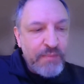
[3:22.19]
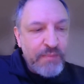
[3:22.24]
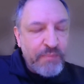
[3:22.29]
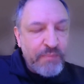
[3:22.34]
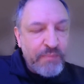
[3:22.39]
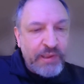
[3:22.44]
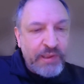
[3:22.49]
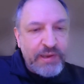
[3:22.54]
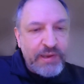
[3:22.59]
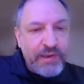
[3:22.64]

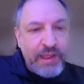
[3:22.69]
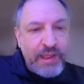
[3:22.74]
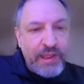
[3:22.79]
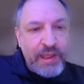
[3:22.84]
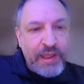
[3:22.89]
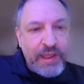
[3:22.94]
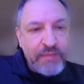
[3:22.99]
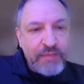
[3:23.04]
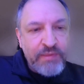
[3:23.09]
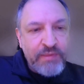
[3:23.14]
But
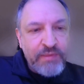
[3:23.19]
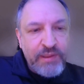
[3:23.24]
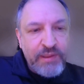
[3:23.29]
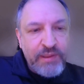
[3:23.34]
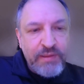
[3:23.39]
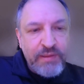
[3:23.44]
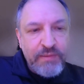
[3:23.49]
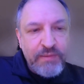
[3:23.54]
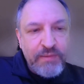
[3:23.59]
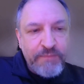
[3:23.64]
I think
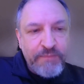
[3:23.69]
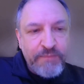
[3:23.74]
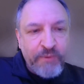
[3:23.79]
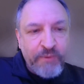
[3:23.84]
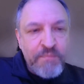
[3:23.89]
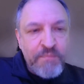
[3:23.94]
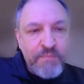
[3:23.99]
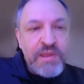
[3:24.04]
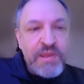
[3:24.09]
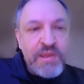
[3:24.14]

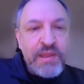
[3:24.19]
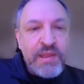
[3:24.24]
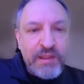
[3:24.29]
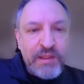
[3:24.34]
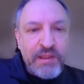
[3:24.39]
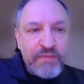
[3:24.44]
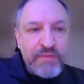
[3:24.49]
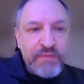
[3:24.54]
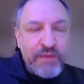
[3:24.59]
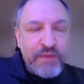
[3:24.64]
for
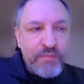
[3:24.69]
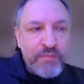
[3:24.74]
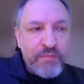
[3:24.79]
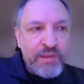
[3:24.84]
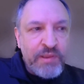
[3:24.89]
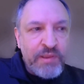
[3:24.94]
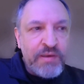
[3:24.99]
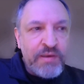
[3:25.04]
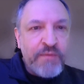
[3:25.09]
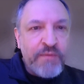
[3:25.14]
me, it's given
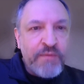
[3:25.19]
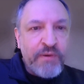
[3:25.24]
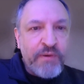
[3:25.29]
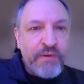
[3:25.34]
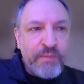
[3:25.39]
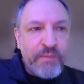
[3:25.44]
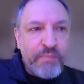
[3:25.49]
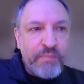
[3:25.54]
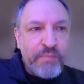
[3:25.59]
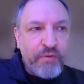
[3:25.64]
me a
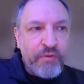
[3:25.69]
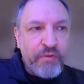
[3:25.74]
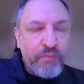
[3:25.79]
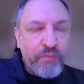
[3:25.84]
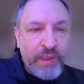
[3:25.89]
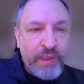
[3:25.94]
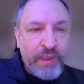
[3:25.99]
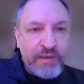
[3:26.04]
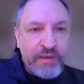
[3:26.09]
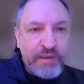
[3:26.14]
different
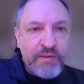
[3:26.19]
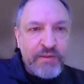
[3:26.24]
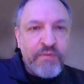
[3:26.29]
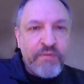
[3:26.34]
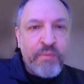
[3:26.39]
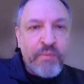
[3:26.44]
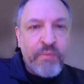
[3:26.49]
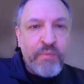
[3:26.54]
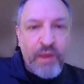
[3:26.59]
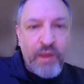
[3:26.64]

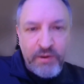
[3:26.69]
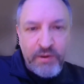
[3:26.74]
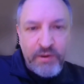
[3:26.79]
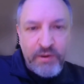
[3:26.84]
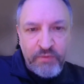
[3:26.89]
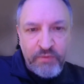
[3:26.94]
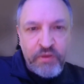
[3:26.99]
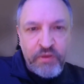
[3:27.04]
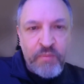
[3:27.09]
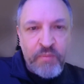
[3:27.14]
perspective. The
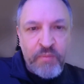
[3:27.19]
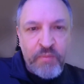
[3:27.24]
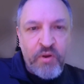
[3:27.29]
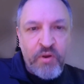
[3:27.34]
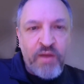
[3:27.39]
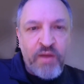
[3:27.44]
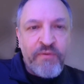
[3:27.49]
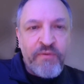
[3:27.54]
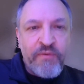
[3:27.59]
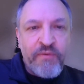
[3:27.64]
blinders come
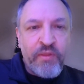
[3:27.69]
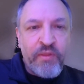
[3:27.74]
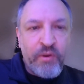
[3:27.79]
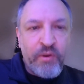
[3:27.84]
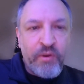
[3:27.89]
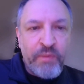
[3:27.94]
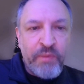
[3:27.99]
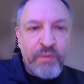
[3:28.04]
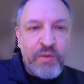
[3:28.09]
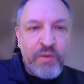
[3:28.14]
off a
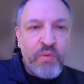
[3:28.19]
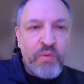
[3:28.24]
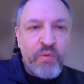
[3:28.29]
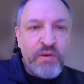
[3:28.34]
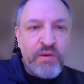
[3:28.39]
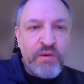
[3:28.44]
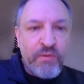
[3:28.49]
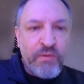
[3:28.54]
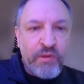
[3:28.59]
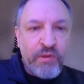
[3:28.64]
little bit
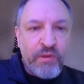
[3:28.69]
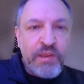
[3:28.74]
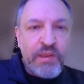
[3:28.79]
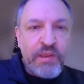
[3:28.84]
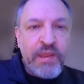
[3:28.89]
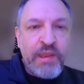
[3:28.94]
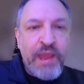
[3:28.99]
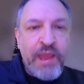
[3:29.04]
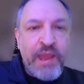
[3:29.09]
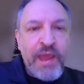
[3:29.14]
when you're
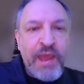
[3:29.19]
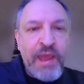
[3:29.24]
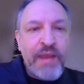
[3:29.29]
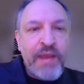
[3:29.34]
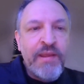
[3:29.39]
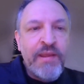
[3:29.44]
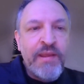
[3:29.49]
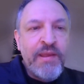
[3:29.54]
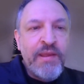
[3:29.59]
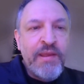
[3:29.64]
looking
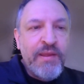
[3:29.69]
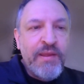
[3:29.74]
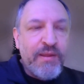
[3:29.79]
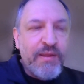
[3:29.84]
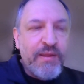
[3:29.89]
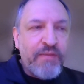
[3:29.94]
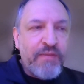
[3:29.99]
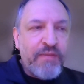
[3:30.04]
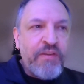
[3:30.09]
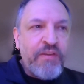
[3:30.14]
at
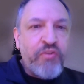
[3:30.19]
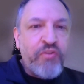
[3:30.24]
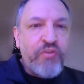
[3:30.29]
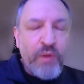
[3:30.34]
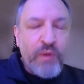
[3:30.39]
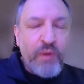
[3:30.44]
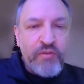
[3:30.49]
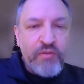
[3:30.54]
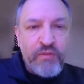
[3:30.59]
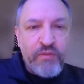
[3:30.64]

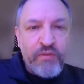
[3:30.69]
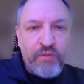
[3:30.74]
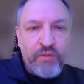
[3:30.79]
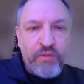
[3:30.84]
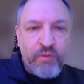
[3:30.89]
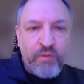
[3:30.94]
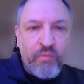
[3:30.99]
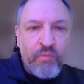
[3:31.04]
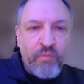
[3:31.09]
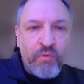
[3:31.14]
situations a
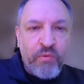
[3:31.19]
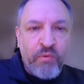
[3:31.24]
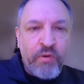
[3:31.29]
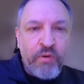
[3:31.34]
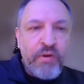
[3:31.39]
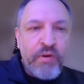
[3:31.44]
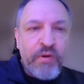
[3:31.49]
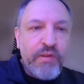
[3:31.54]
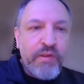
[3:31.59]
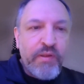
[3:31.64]
little
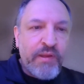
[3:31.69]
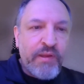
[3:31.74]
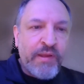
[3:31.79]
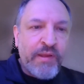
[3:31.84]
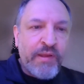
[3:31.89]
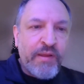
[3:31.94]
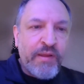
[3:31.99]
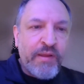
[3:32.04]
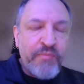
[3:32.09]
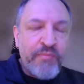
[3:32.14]
more
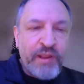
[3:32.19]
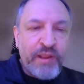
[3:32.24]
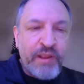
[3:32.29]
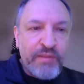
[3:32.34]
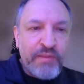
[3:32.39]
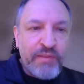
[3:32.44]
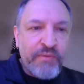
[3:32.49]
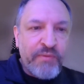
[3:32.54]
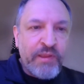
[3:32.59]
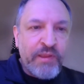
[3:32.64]

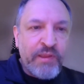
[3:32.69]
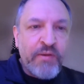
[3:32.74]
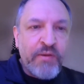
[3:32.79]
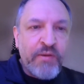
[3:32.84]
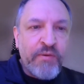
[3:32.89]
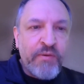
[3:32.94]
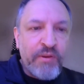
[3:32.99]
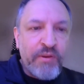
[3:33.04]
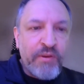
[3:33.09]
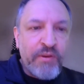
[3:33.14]
objectively.
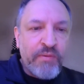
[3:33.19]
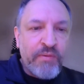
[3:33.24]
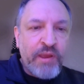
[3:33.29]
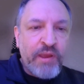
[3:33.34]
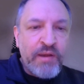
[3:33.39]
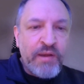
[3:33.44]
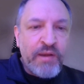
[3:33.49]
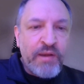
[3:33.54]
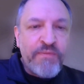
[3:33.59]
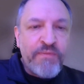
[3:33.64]
You're
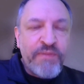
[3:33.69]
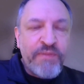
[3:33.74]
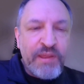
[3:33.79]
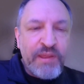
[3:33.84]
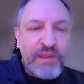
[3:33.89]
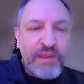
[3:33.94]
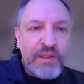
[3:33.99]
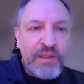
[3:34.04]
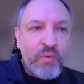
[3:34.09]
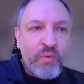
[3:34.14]
kind of
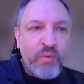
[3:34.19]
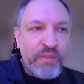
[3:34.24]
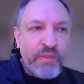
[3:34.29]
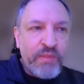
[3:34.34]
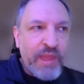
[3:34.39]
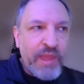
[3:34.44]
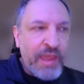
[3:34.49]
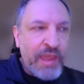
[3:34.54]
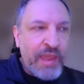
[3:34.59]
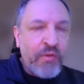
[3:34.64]
thinking what
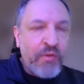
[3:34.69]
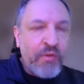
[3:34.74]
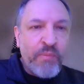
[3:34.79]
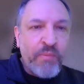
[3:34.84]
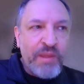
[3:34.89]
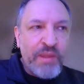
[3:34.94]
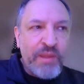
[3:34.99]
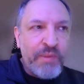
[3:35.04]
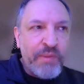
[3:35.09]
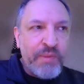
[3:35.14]
the angle
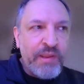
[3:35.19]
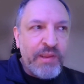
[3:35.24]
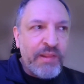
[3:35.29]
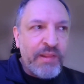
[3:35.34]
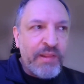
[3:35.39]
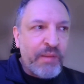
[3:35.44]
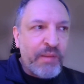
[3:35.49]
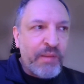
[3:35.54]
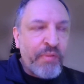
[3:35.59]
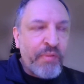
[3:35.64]
may be
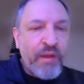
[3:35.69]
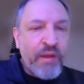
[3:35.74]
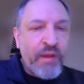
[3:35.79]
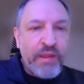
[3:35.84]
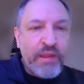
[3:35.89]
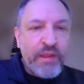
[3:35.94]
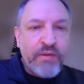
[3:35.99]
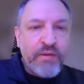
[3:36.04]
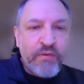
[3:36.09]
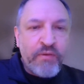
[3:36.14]
and then
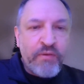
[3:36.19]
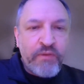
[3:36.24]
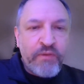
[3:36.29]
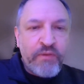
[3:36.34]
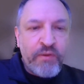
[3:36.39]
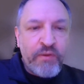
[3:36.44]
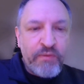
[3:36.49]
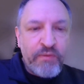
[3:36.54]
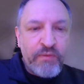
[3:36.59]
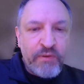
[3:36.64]
applying your
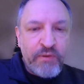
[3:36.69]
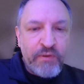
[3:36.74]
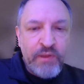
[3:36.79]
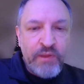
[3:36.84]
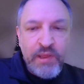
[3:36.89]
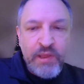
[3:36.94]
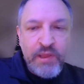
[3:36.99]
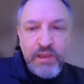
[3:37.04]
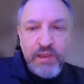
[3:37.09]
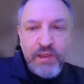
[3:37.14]
skills and
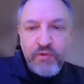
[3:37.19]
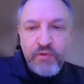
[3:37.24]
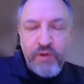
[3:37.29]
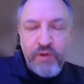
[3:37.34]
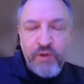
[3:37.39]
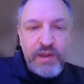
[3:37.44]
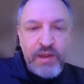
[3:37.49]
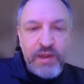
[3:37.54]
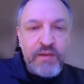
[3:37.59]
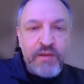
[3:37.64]

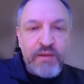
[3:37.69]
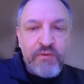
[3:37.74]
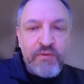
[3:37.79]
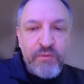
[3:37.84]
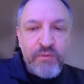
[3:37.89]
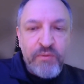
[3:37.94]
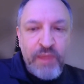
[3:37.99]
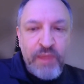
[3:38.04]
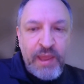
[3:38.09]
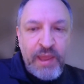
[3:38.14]
training
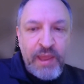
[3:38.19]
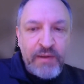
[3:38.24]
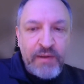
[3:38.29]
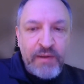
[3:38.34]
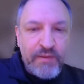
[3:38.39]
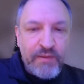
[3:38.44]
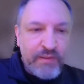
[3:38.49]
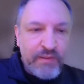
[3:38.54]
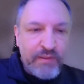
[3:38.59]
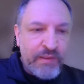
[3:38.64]
to that.
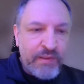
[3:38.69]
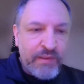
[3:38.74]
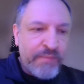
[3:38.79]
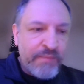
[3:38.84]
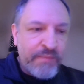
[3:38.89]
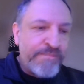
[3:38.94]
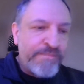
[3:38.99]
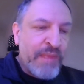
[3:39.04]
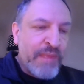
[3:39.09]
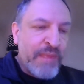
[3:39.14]

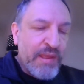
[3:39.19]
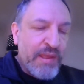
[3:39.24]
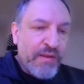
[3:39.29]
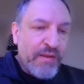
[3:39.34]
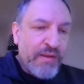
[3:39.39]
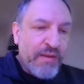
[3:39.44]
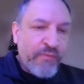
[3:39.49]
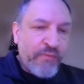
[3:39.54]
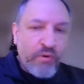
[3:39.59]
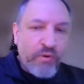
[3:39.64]

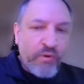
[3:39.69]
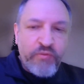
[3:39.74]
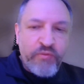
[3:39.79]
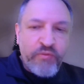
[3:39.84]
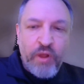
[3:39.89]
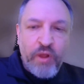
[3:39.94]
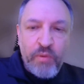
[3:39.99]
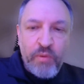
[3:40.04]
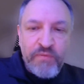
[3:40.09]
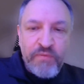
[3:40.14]
Of course,
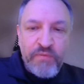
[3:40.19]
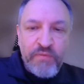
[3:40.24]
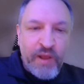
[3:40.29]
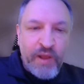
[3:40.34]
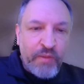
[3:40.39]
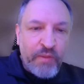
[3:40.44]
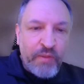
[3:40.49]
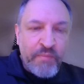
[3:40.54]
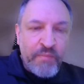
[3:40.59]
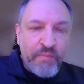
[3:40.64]
you always
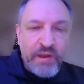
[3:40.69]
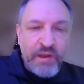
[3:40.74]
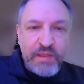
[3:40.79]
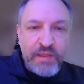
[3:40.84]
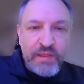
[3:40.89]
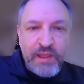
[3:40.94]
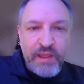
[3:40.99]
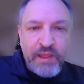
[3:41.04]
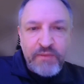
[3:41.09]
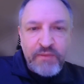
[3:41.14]
follow the
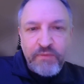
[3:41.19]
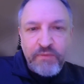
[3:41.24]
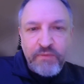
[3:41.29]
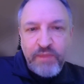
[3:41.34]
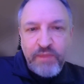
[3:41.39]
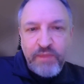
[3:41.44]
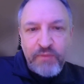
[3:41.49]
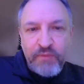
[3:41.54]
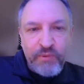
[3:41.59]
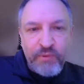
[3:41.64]
money. That's
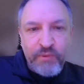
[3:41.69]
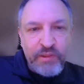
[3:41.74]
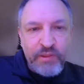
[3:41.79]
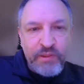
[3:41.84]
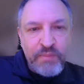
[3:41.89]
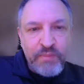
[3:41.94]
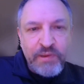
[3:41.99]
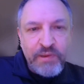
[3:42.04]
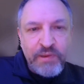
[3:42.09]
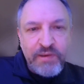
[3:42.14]
really
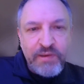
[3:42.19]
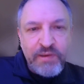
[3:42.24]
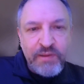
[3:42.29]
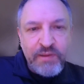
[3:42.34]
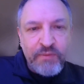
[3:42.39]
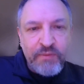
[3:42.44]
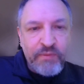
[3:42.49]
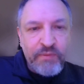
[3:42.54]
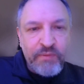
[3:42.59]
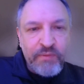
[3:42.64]
the big
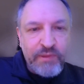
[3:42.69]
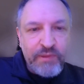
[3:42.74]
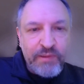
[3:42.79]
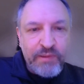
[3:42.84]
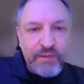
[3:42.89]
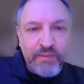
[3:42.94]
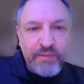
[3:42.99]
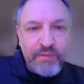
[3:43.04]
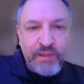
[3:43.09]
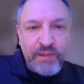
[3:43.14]
deal.
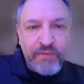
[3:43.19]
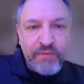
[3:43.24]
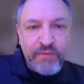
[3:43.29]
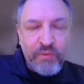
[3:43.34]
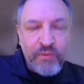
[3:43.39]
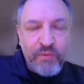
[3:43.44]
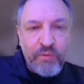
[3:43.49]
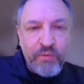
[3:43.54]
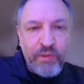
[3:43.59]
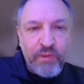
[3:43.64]
That's the
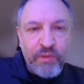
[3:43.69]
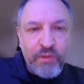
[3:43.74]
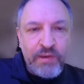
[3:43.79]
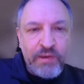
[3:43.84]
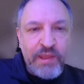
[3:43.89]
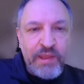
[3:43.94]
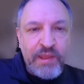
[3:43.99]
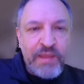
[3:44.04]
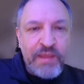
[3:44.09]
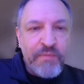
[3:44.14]
whole
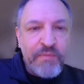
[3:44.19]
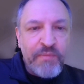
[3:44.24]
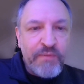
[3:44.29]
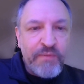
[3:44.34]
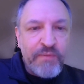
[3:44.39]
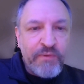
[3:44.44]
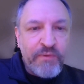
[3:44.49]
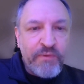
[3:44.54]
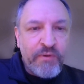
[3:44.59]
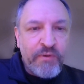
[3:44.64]
end game.
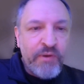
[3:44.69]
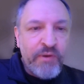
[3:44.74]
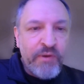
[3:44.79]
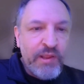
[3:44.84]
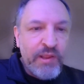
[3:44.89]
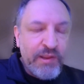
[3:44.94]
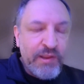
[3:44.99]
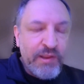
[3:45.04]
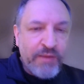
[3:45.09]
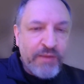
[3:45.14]

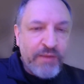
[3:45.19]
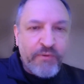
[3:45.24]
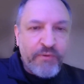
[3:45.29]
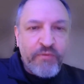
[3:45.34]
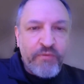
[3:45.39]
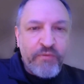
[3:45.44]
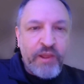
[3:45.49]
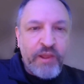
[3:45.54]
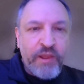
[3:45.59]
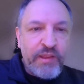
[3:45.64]
If
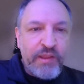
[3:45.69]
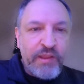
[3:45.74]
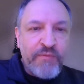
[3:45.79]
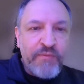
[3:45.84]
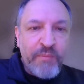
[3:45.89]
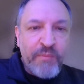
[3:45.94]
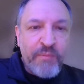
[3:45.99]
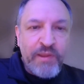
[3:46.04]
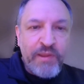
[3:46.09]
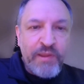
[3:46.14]
they're selling
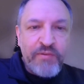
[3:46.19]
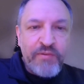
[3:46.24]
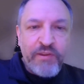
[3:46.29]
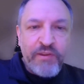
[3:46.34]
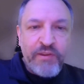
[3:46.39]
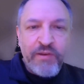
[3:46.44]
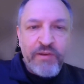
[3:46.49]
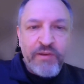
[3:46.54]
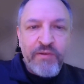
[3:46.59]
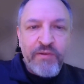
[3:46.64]

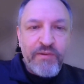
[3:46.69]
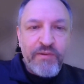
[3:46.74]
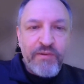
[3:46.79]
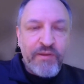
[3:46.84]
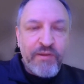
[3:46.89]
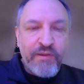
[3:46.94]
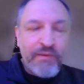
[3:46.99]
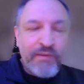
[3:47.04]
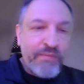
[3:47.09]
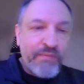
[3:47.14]
information,
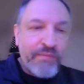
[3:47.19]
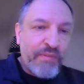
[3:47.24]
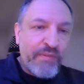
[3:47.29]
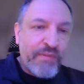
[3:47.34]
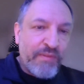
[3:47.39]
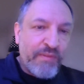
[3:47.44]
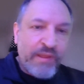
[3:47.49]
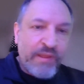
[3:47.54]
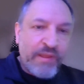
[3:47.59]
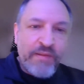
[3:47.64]

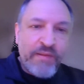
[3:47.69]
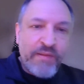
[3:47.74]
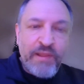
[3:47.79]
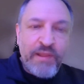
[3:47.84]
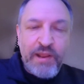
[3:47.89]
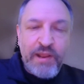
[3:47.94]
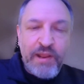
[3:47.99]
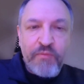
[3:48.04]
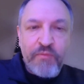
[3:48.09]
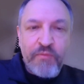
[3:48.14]
then
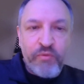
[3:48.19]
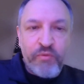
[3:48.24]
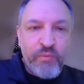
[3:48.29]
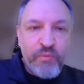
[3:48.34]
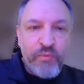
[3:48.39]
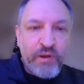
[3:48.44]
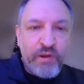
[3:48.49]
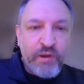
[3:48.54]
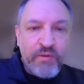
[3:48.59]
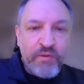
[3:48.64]
that's what
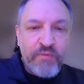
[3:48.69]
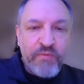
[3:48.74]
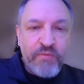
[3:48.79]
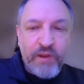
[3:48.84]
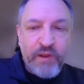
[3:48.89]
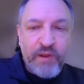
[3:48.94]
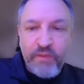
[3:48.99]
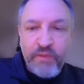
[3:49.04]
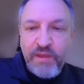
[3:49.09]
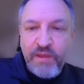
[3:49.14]
you want to do is
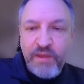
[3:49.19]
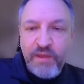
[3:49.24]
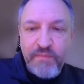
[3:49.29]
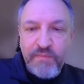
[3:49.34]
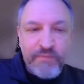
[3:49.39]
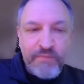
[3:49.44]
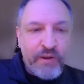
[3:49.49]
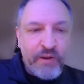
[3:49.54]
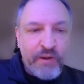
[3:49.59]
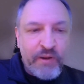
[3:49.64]
follow
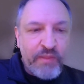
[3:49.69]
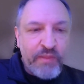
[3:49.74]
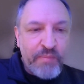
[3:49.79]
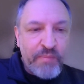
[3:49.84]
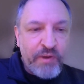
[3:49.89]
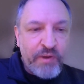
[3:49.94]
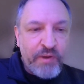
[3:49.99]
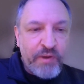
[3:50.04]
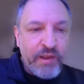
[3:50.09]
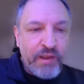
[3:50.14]

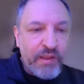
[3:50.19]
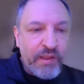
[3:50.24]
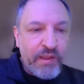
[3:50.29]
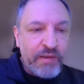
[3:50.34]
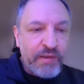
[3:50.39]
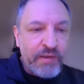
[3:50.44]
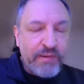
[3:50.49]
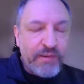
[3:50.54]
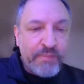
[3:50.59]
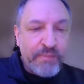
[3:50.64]
that bread
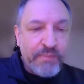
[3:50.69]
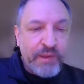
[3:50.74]
line.